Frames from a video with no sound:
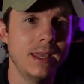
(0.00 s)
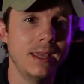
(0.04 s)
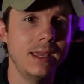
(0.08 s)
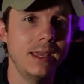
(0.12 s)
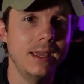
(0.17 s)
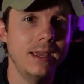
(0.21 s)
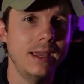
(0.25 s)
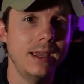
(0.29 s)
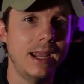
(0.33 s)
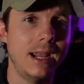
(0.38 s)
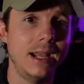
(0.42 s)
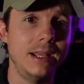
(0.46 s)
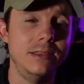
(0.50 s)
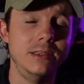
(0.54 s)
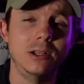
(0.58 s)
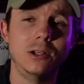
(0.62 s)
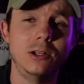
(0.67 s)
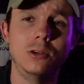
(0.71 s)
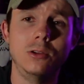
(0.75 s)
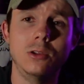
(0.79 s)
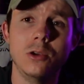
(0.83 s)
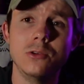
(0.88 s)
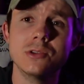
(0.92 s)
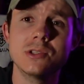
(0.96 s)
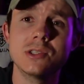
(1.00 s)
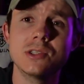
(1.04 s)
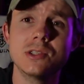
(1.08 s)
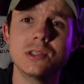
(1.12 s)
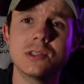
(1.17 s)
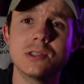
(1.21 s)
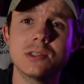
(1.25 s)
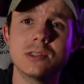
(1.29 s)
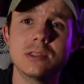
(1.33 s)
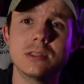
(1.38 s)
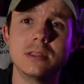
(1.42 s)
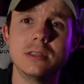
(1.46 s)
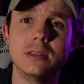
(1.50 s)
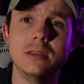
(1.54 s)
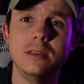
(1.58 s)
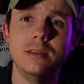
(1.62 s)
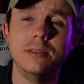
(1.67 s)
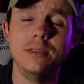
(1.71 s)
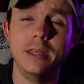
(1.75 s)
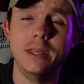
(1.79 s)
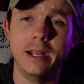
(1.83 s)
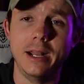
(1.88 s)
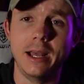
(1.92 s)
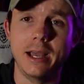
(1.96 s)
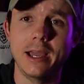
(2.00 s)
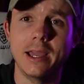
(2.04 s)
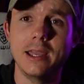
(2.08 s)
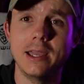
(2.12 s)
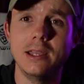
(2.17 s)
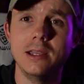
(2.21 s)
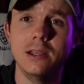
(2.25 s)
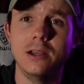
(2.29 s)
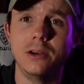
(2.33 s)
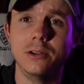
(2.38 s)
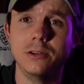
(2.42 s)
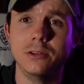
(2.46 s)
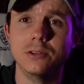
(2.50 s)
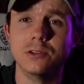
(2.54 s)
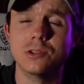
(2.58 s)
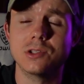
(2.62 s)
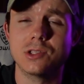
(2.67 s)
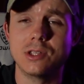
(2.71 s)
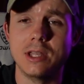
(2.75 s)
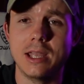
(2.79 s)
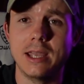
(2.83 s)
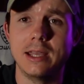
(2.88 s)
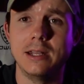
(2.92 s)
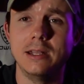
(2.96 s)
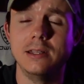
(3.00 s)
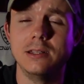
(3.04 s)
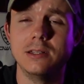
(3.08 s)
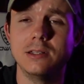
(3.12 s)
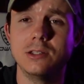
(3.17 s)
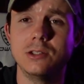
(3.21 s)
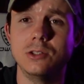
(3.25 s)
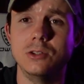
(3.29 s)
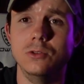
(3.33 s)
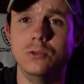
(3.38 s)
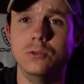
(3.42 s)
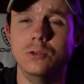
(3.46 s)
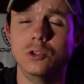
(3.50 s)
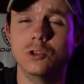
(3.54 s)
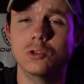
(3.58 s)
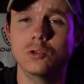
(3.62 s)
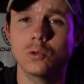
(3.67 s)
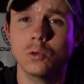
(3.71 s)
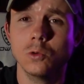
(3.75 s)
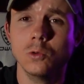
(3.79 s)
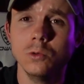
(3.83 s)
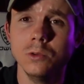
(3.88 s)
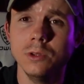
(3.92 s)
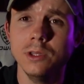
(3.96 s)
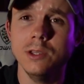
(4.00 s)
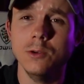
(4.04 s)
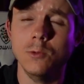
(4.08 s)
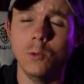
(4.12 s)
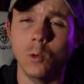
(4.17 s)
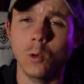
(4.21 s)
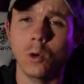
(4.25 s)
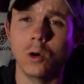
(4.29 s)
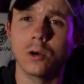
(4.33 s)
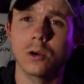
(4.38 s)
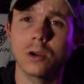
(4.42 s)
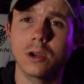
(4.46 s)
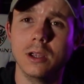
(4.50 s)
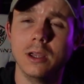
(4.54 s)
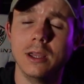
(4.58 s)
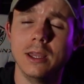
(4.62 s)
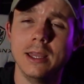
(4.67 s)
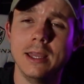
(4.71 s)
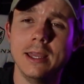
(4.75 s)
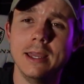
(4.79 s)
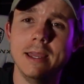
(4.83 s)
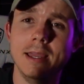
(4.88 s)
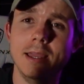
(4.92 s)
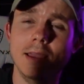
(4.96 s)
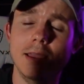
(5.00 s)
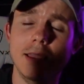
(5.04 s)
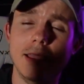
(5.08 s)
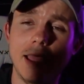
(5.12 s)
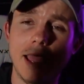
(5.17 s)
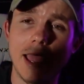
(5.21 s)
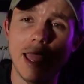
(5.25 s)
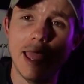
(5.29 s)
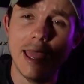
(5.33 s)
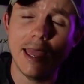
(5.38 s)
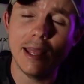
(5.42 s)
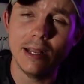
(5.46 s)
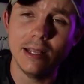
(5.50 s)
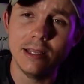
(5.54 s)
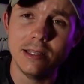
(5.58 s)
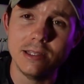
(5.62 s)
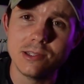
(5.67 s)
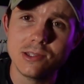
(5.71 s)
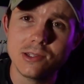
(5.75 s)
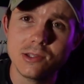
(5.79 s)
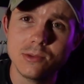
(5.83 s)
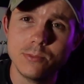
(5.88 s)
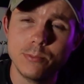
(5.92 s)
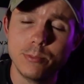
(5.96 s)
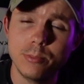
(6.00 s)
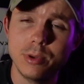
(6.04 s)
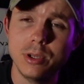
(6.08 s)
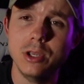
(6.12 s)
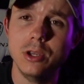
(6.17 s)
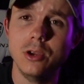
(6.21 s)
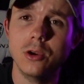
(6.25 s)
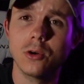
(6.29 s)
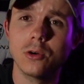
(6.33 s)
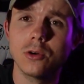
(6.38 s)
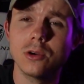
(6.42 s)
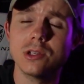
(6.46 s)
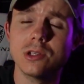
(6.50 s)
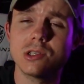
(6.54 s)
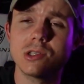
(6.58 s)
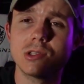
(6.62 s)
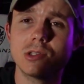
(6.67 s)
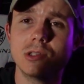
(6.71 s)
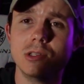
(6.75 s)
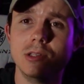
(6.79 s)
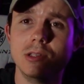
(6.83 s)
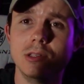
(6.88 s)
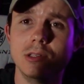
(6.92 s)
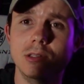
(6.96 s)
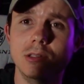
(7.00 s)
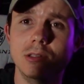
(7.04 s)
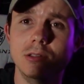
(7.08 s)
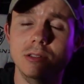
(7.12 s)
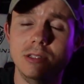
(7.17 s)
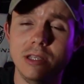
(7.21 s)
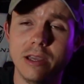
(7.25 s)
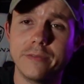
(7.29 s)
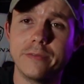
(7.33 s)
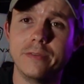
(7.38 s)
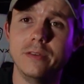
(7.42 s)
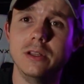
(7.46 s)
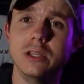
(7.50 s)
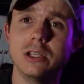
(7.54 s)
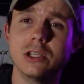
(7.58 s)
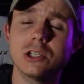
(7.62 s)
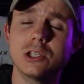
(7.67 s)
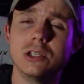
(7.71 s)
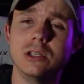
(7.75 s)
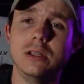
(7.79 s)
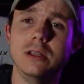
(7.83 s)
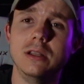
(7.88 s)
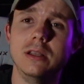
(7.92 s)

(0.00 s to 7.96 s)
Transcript: And the closest that I understand it to truly work at its purest definition